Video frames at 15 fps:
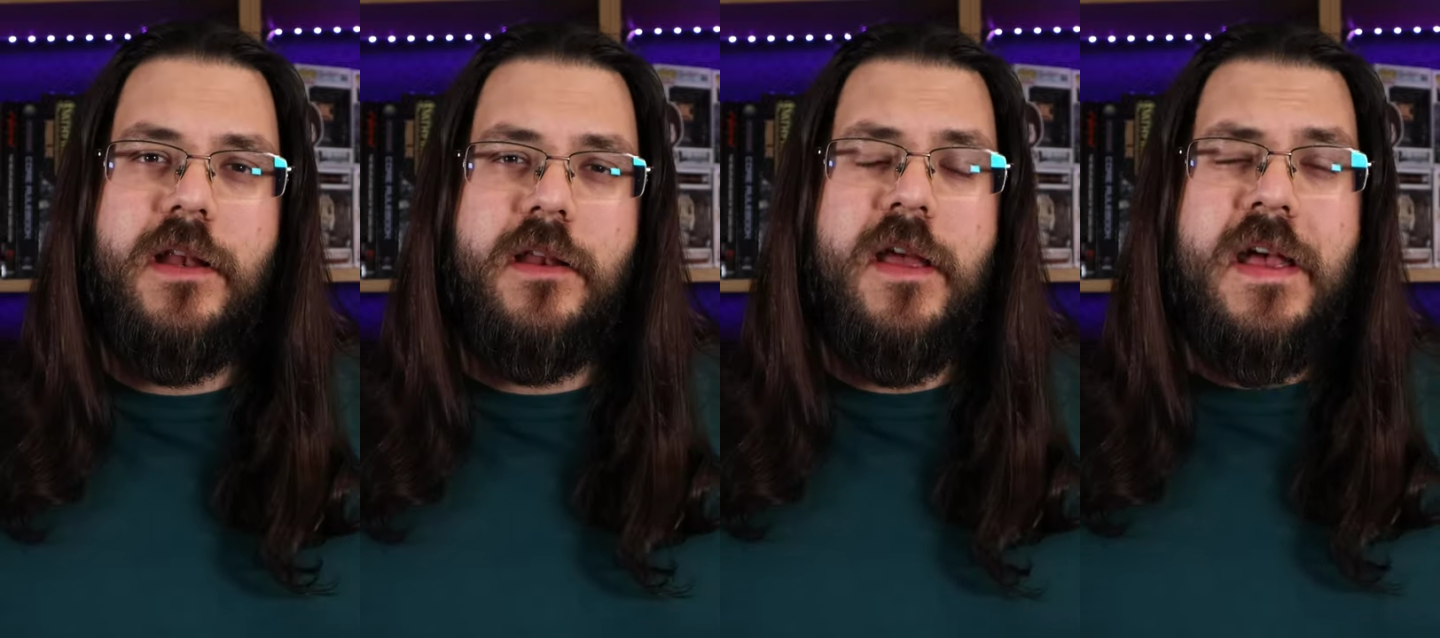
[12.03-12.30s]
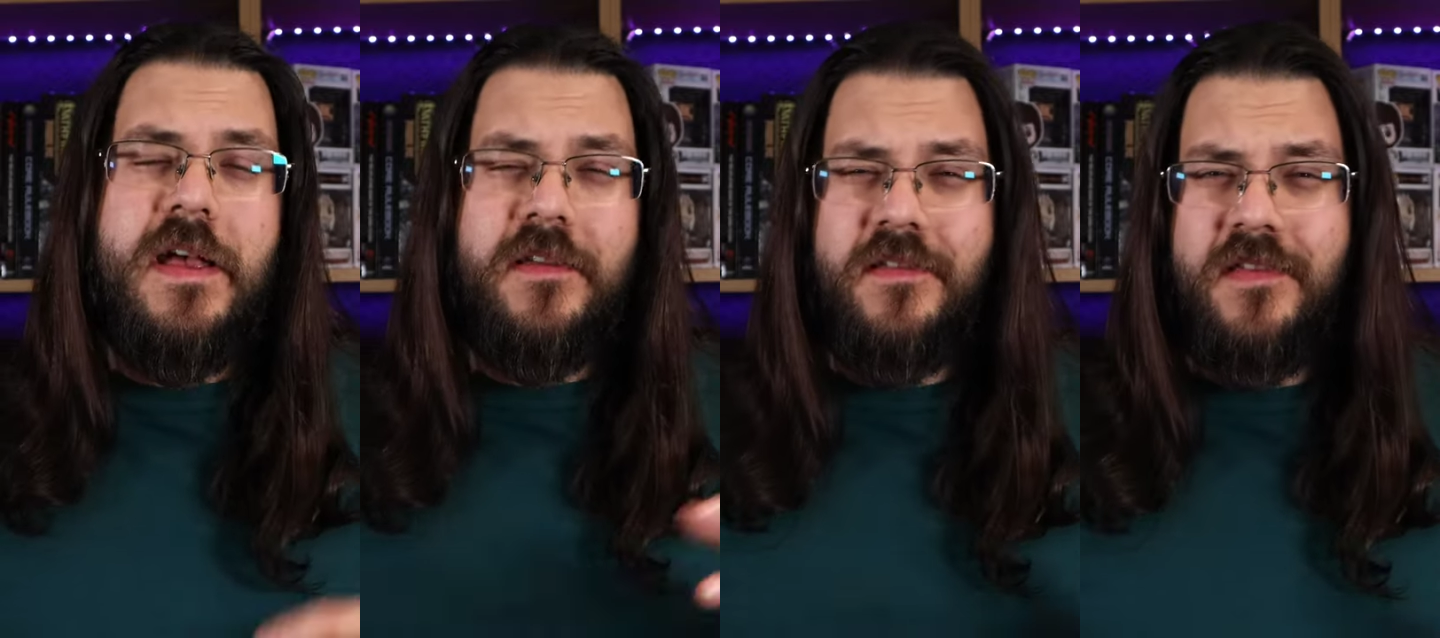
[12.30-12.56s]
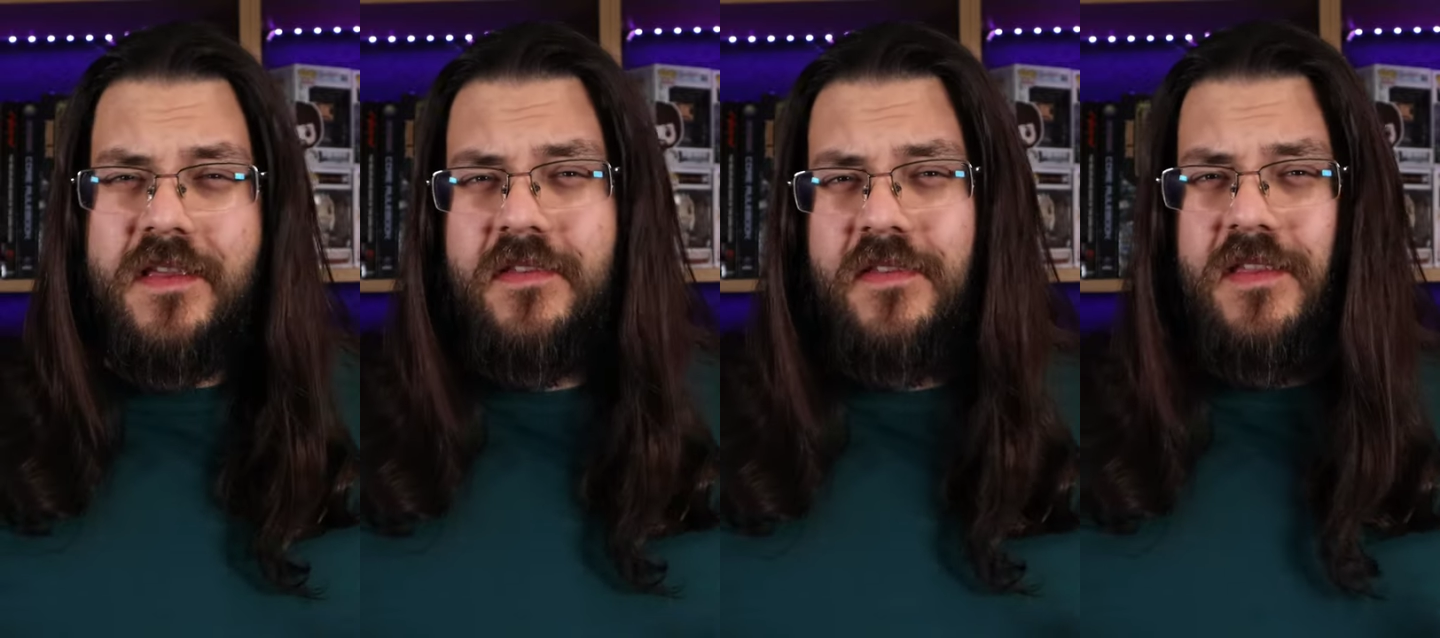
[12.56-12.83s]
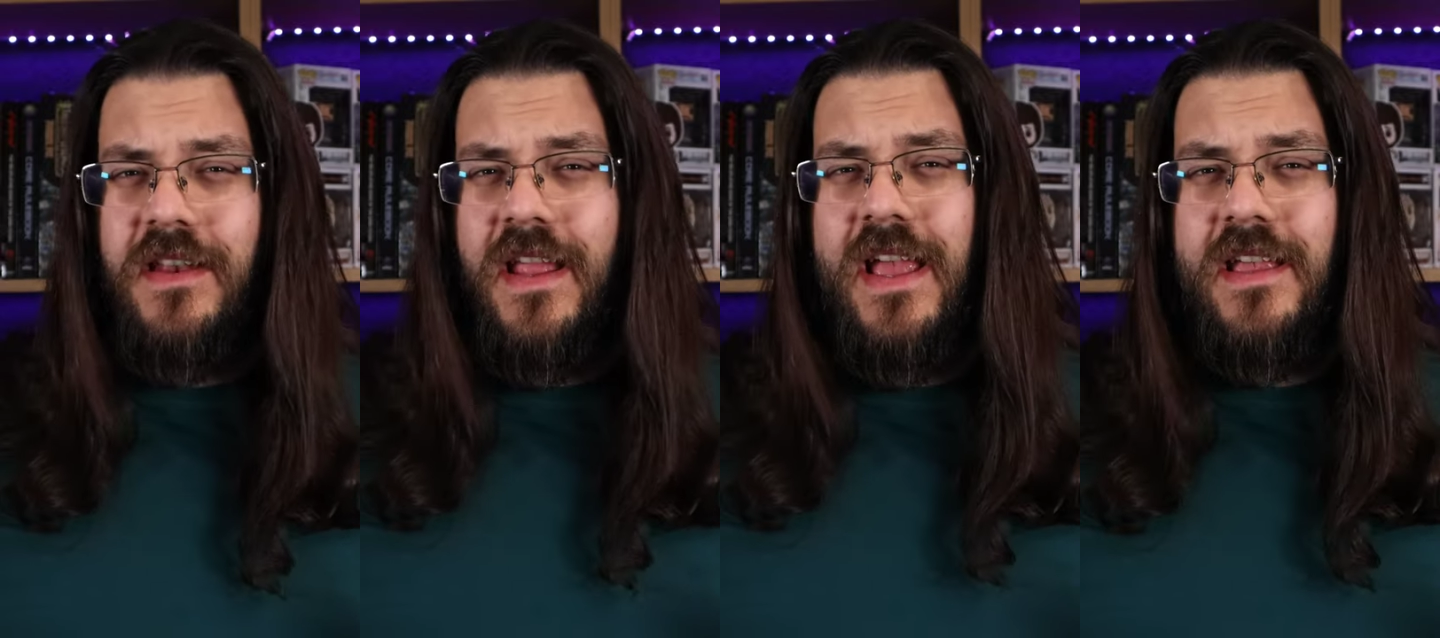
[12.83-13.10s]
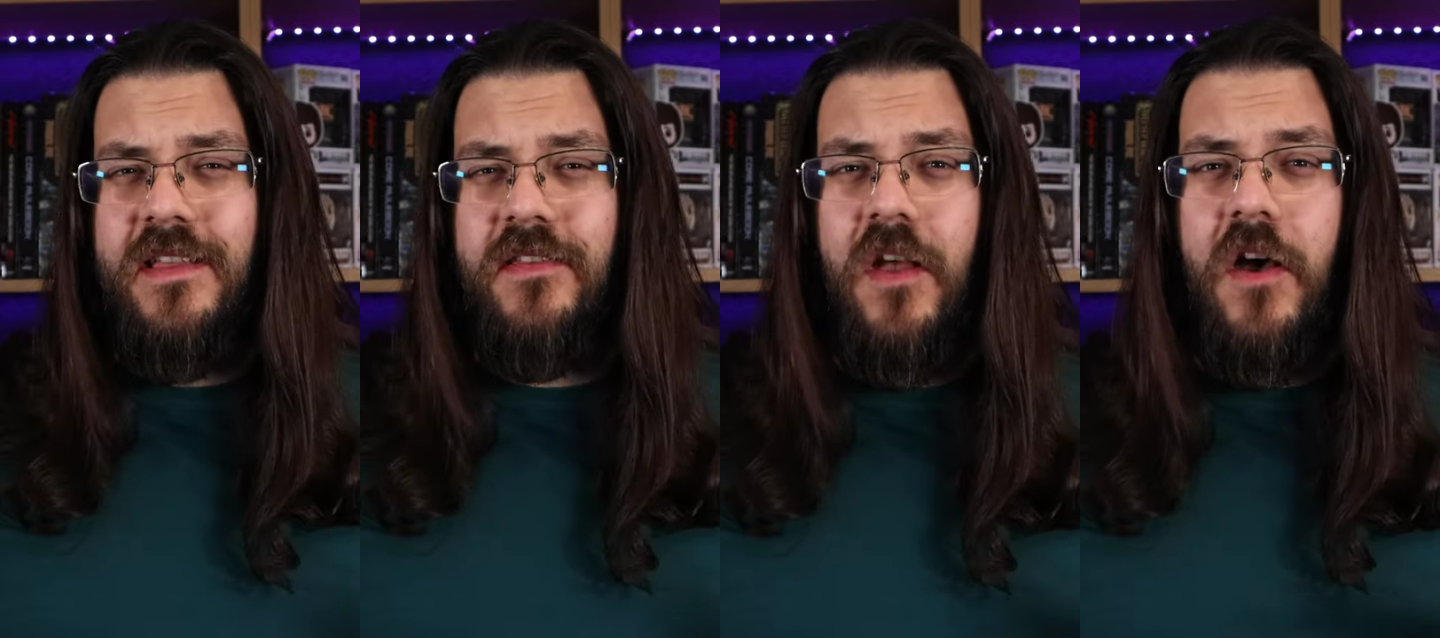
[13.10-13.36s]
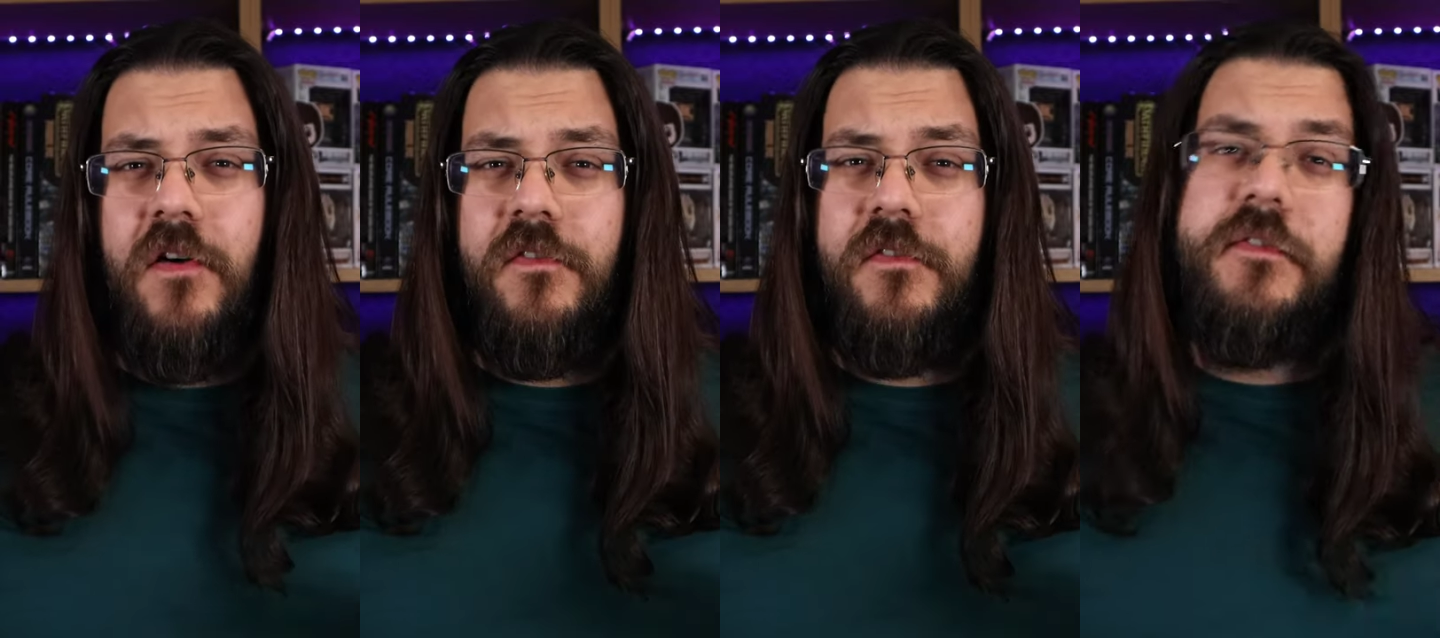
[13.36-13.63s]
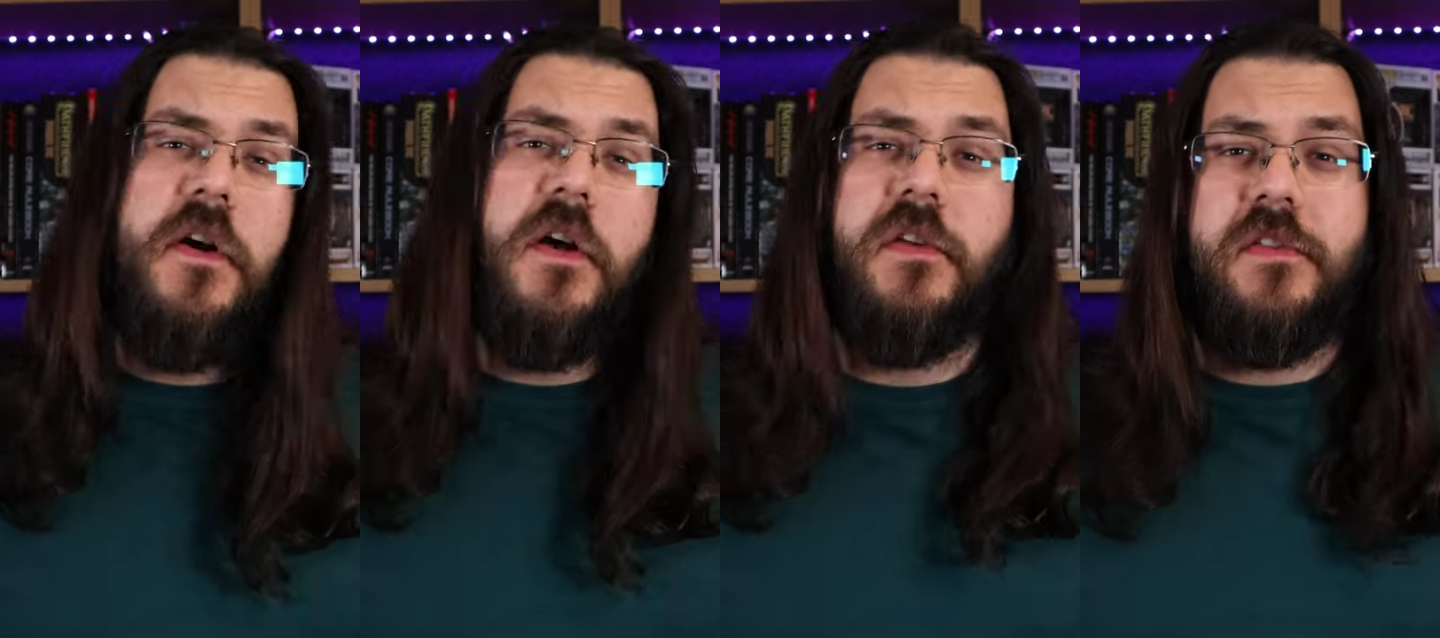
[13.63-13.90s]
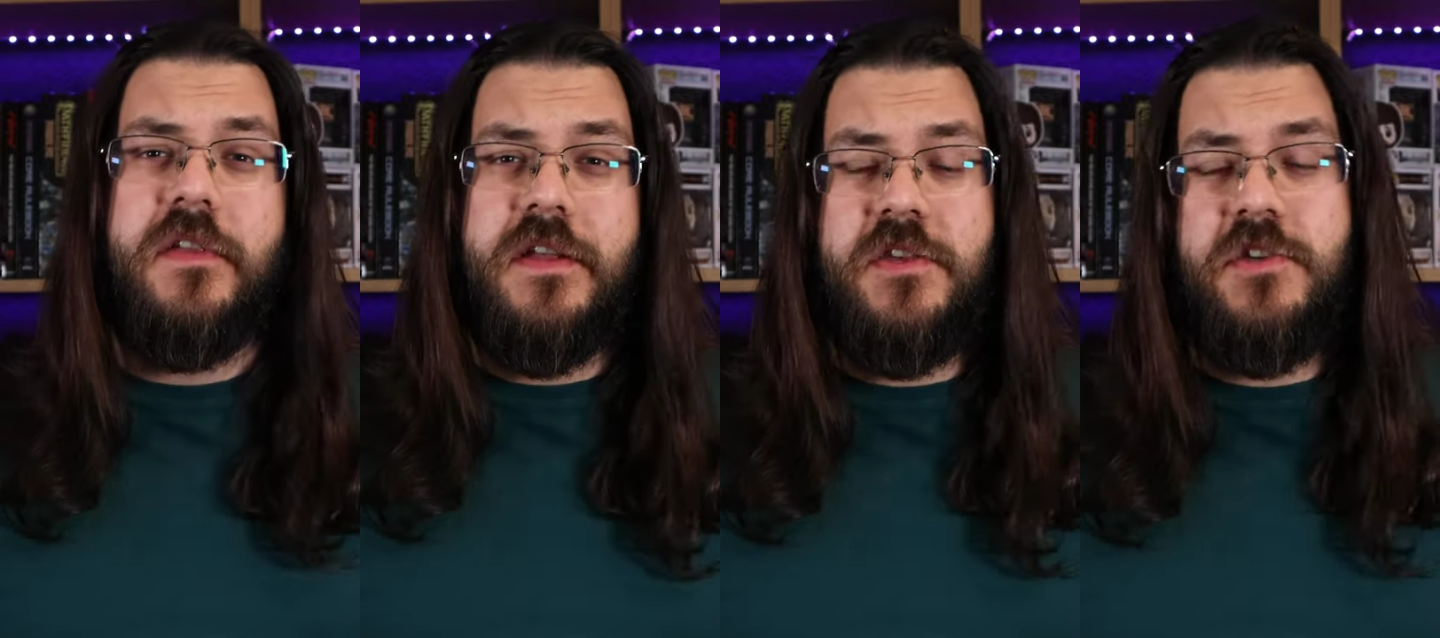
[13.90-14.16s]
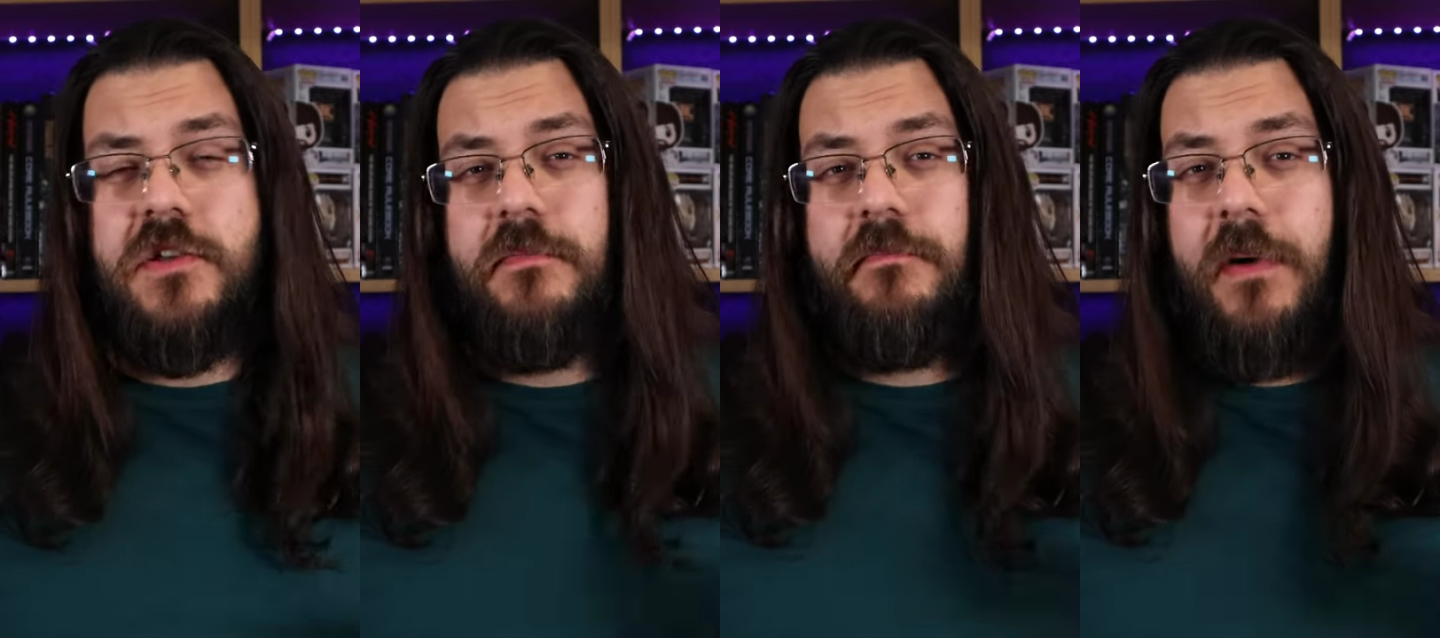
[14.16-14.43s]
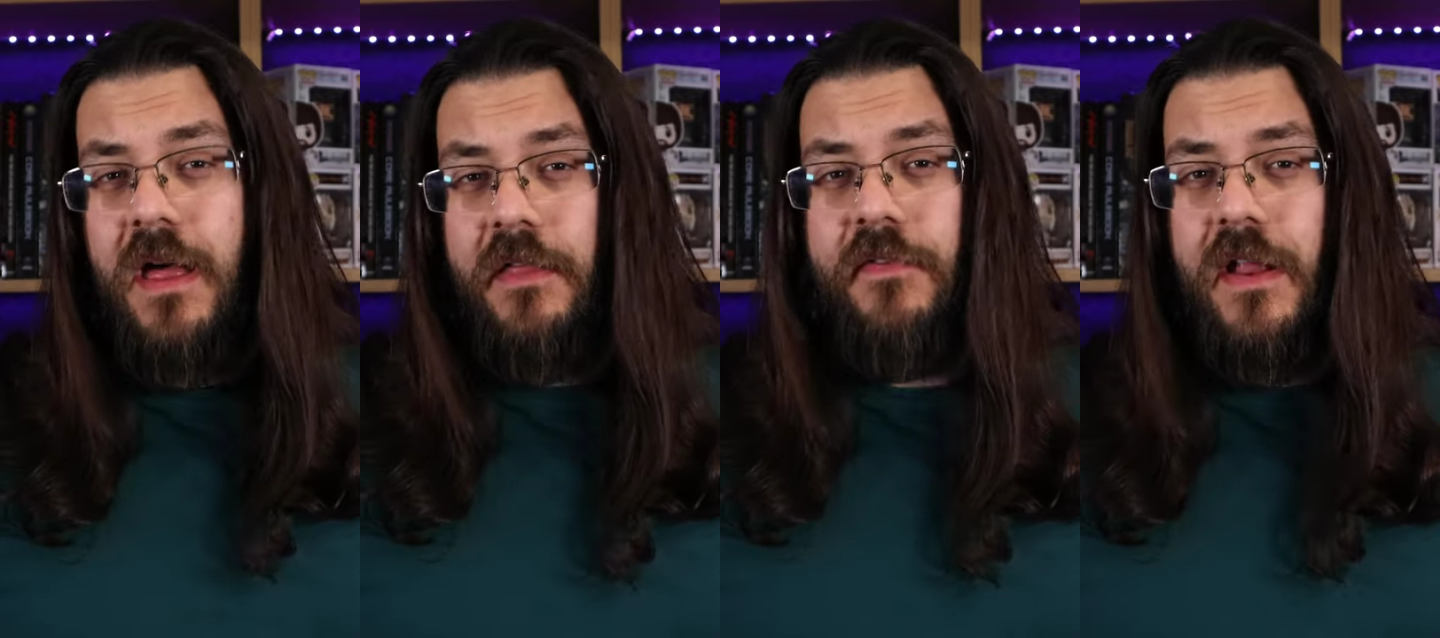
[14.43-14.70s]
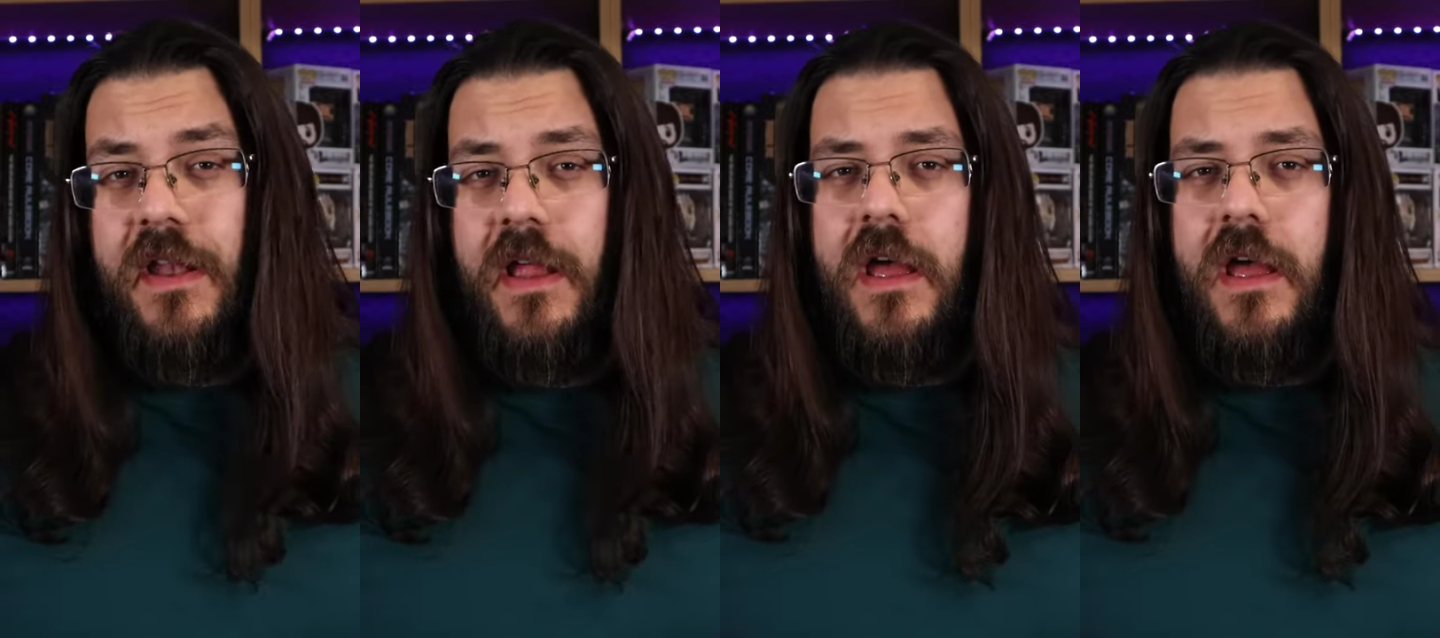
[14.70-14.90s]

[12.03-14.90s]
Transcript: since the days of first edition Pathfinder.